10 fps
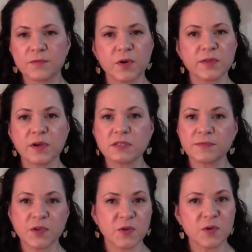for those
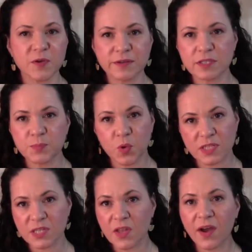of you who use
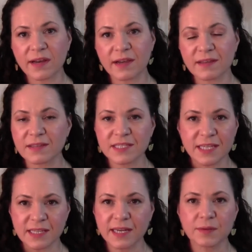Porcelana, the
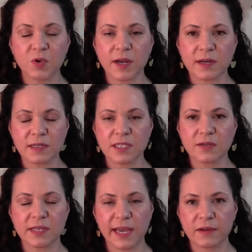skin lightening products,
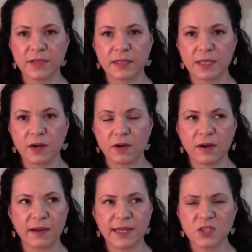you know, they have that there.
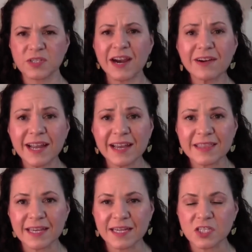Esoterica, I
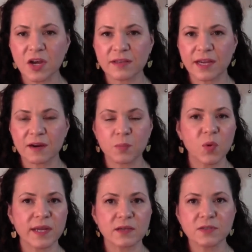think I saw there.
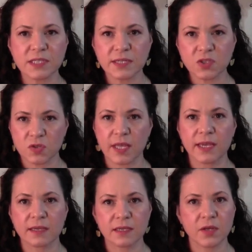Boy, those things are
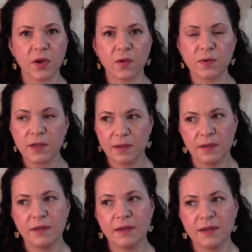like, you know,
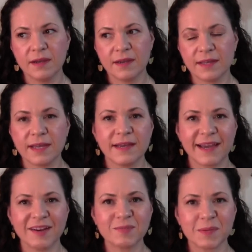
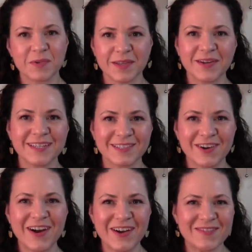I remember those
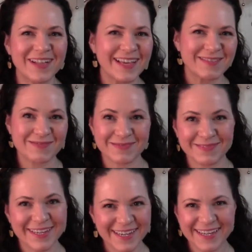from, like,
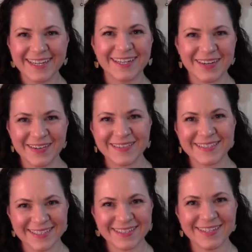you know,
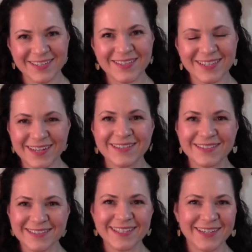
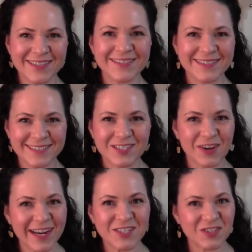they're
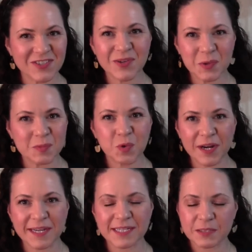tried and true old
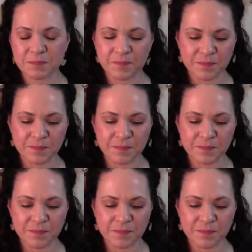products.